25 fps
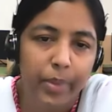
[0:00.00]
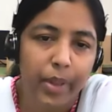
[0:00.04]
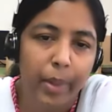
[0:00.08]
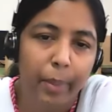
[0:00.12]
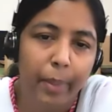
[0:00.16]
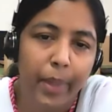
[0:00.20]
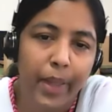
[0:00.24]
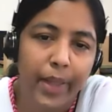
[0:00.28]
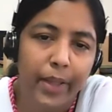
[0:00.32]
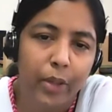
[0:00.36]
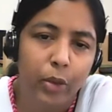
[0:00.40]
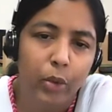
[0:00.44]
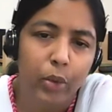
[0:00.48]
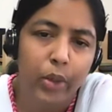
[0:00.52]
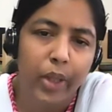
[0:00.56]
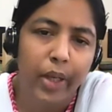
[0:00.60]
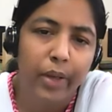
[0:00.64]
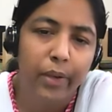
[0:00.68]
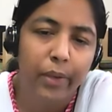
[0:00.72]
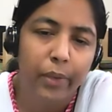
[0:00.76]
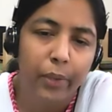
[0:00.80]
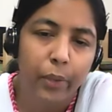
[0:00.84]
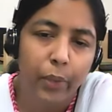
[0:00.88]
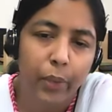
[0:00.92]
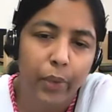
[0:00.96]
the
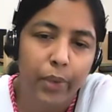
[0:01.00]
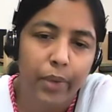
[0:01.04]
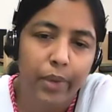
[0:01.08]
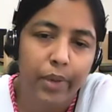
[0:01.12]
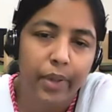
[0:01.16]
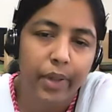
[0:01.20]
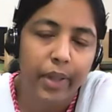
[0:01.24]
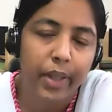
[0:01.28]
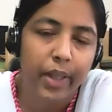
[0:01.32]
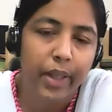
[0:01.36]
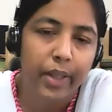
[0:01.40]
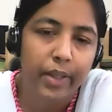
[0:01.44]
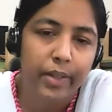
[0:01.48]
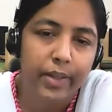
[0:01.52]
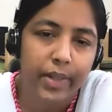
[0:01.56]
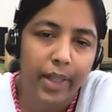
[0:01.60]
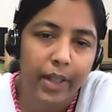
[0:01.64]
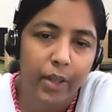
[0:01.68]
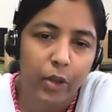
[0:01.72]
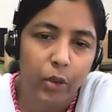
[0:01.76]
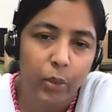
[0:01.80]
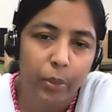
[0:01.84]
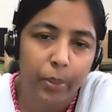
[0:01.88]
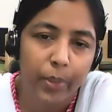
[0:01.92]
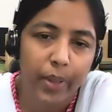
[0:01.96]
mitochondria,
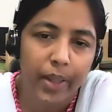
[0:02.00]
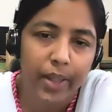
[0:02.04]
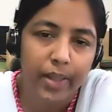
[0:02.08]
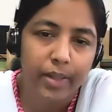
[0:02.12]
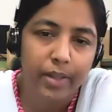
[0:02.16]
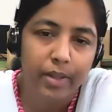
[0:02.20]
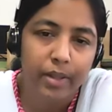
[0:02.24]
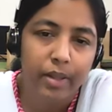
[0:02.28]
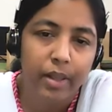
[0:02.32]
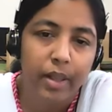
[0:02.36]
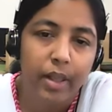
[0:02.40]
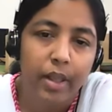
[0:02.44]
cytoplasm,